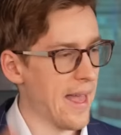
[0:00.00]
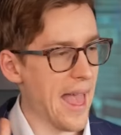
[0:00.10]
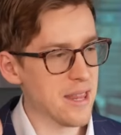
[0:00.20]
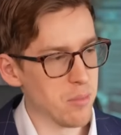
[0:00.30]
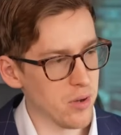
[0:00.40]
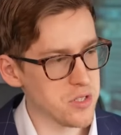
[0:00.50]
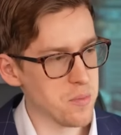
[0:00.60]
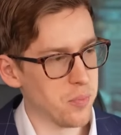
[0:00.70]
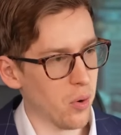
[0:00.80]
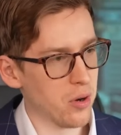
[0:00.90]
And most
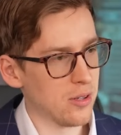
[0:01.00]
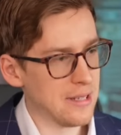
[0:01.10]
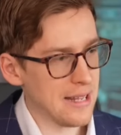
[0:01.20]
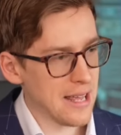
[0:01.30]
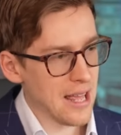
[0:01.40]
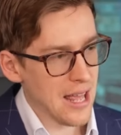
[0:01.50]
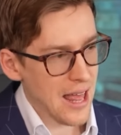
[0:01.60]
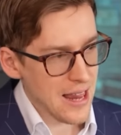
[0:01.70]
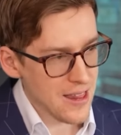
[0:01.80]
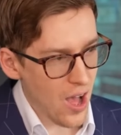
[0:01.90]
importantly,
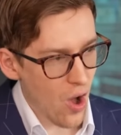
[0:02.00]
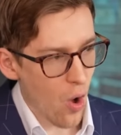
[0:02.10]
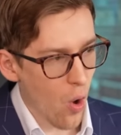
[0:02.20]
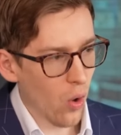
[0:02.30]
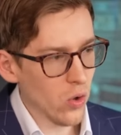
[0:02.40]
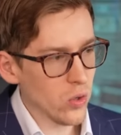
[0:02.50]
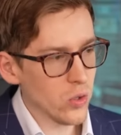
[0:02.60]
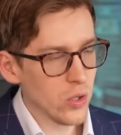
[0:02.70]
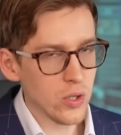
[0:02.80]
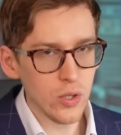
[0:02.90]
the
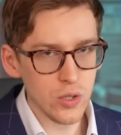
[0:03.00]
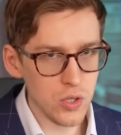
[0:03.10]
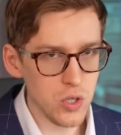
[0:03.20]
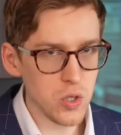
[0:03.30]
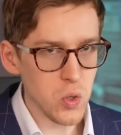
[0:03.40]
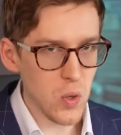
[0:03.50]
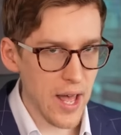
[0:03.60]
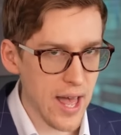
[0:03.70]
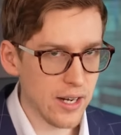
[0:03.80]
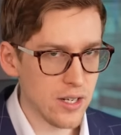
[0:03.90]
whole new
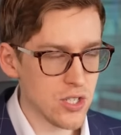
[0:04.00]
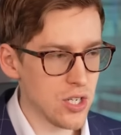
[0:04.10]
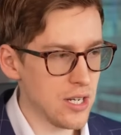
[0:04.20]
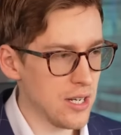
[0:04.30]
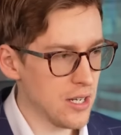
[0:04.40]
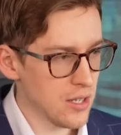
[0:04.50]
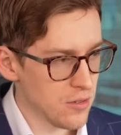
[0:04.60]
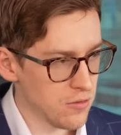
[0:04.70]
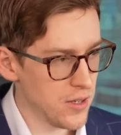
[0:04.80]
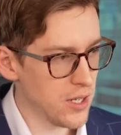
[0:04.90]
energy
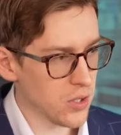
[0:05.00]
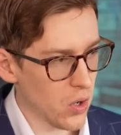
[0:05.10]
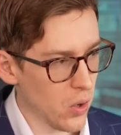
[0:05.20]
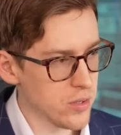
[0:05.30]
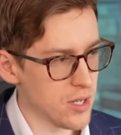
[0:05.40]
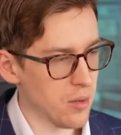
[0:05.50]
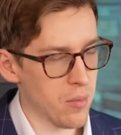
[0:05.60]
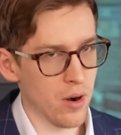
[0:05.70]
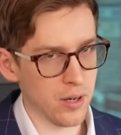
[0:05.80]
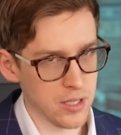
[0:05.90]
vehicle wholesale
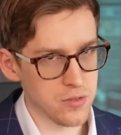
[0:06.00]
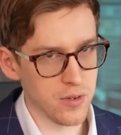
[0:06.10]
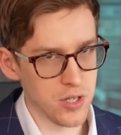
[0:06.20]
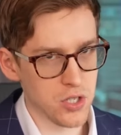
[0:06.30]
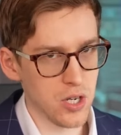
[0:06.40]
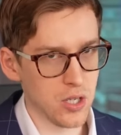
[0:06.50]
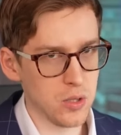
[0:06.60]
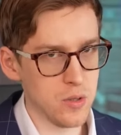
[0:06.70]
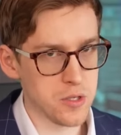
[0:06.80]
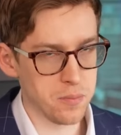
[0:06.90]
market, which
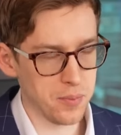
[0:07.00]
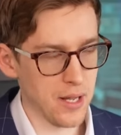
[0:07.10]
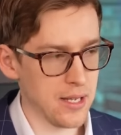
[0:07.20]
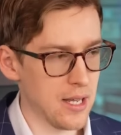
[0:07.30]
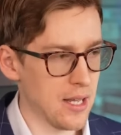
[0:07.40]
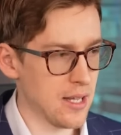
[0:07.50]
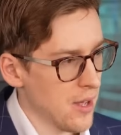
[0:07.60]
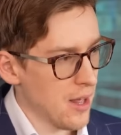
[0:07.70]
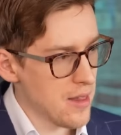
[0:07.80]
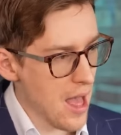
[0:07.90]
includes
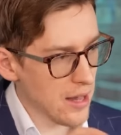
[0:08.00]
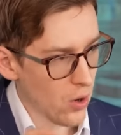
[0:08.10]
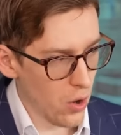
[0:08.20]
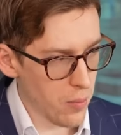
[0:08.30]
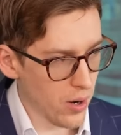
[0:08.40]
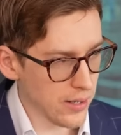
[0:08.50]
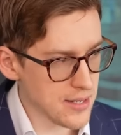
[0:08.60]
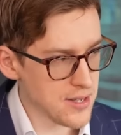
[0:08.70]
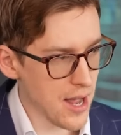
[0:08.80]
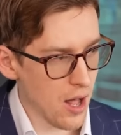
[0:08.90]
plug-ins, That whole market
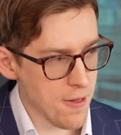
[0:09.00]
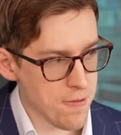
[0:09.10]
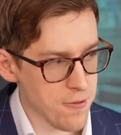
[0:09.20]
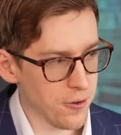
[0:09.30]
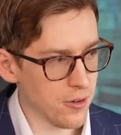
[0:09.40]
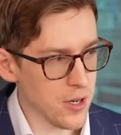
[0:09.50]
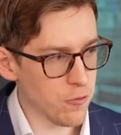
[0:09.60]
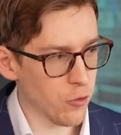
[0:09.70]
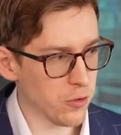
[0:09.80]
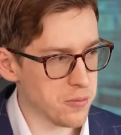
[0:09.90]
is down
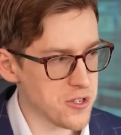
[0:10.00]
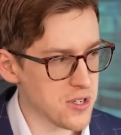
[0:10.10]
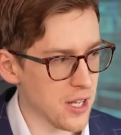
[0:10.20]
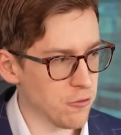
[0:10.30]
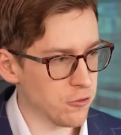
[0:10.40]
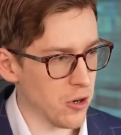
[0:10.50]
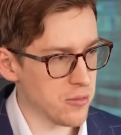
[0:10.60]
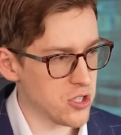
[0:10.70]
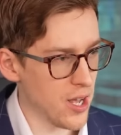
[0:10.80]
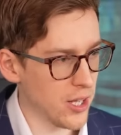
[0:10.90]
34% from
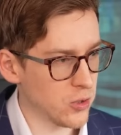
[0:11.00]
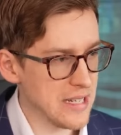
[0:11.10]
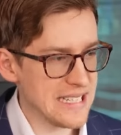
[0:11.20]
January.